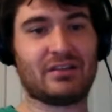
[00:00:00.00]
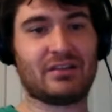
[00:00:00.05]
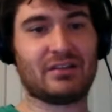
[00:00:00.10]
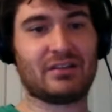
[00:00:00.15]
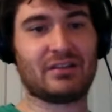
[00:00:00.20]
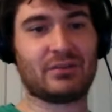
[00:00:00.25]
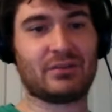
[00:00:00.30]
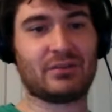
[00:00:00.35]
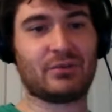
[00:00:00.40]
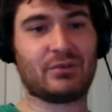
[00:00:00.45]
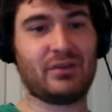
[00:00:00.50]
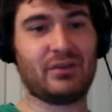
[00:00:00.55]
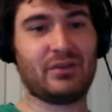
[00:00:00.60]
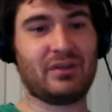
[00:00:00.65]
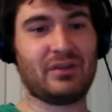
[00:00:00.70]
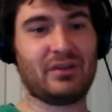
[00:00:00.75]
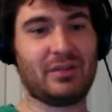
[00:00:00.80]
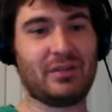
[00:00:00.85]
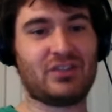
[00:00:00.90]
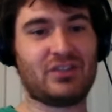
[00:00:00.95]
There weren't
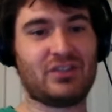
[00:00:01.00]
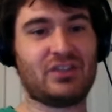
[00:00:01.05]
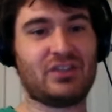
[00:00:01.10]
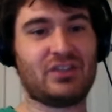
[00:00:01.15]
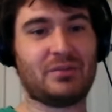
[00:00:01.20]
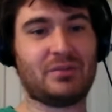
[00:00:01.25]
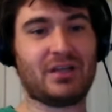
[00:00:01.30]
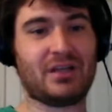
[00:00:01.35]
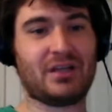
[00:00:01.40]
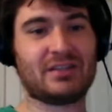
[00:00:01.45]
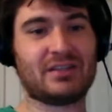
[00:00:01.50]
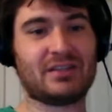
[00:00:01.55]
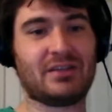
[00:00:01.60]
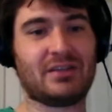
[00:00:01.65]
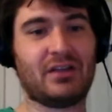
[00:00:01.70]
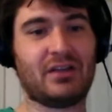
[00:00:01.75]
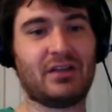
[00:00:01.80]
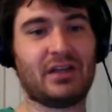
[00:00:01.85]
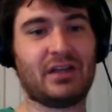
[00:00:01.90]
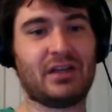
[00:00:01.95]
that many cheap guys
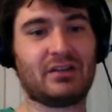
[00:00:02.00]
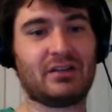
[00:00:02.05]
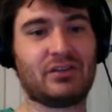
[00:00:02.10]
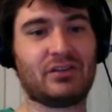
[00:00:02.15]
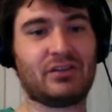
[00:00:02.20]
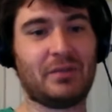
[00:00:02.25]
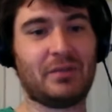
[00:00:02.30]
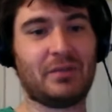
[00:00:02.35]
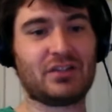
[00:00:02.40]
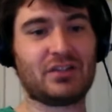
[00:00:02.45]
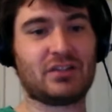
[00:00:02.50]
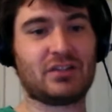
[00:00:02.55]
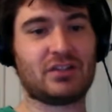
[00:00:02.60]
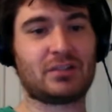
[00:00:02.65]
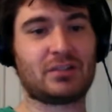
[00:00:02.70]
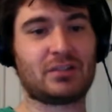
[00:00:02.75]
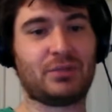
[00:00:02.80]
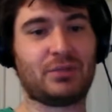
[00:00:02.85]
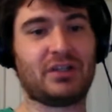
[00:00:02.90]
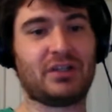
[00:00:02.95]
I liked. So I mentioned
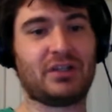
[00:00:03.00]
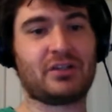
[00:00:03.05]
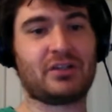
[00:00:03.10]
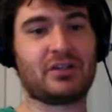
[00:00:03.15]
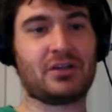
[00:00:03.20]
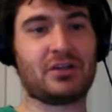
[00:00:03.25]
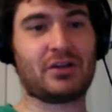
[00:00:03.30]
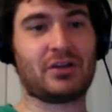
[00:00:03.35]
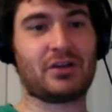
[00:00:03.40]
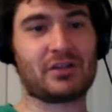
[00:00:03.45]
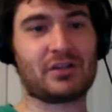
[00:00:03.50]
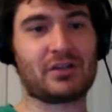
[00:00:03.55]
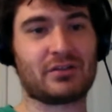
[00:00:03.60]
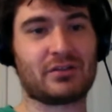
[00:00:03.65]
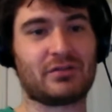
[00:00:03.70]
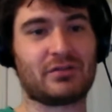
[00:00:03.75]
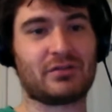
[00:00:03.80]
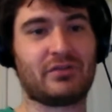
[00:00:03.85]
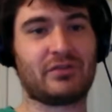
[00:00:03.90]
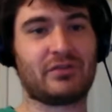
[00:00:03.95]
Springer
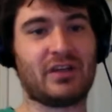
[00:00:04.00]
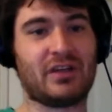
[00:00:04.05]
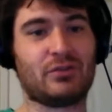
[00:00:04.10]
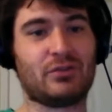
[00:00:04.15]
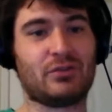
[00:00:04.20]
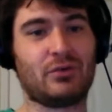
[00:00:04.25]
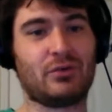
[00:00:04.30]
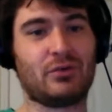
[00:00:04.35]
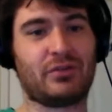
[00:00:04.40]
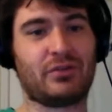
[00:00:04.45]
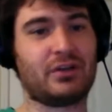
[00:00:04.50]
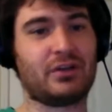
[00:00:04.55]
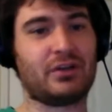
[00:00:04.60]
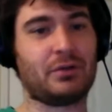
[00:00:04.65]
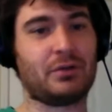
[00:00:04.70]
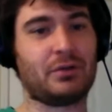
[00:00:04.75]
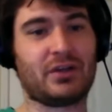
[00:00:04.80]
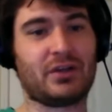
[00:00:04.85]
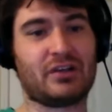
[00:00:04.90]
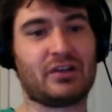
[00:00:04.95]
on FanDuel,
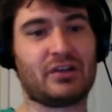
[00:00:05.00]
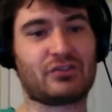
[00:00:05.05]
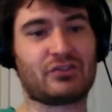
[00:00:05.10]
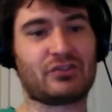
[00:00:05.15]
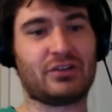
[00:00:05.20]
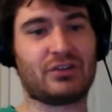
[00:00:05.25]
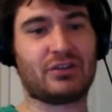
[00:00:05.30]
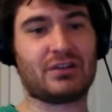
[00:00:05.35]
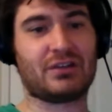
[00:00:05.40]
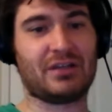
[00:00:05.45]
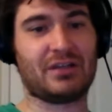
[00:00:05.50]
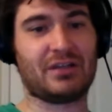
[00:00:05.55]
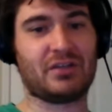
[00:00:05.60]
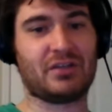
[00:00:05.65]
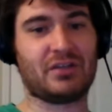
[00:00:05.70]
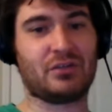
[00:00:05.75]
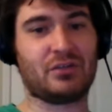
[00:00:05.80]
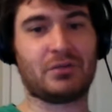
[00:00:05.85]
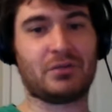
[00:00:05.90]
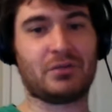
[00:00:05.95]
3,100, kind of
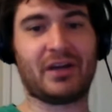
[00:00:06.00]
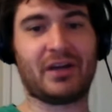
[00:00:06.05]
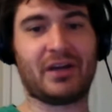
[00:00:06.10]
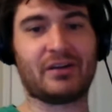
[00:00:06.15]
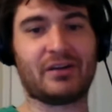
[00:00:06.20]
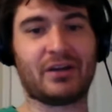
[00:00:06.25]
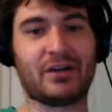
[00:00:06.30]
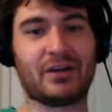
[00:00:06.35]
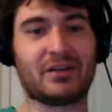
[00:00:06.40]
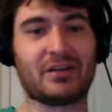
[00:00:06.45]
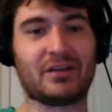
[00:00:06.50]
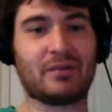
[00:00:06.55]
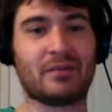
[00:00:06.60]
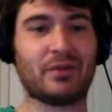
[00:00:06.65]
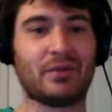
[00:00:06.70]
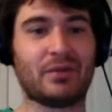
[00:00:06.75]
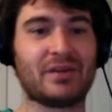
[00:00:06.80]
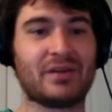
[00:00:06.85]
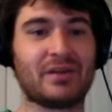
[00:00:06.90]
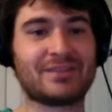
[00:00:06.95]
a no-brainer at that
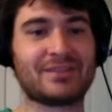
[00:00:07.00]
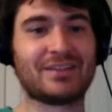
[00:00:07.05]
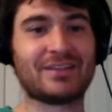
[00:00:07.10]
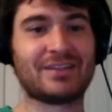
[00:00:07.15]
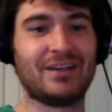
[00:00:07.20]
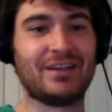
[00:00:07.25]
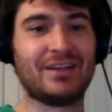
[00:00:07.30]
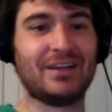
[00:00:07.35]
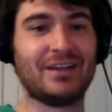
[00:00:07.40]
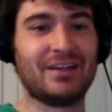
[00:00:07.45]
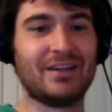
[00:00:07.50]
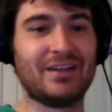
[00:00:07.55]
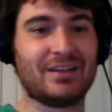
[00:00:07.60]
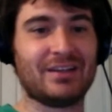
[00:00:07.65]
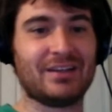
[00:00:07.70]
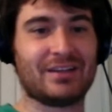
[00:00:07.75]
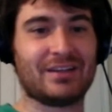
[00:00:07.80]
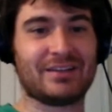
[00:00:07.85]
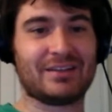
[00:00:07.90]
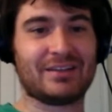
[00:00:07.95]
price.
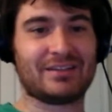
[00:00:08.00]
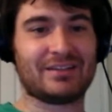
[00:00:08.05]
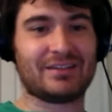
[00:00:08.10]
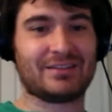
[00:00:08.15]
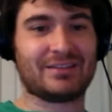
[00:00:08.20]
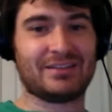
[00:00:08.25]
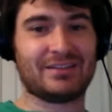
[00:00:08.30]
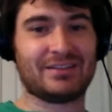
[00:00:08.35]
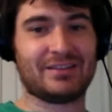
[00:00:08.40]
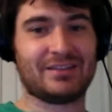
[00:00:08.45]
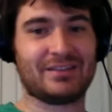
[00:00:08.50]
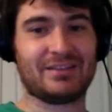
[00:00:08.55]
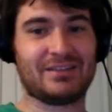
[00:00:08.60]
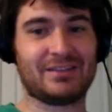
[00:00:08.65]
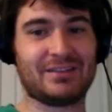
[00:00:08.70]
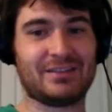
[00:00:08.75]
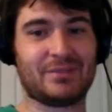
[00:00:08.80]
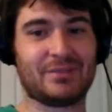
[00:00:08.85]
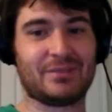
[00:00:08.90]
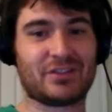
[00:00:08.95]

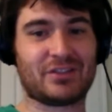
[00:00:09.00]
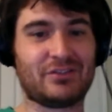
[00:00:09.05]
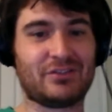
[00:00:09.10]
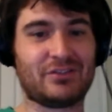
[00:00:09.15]
He's much too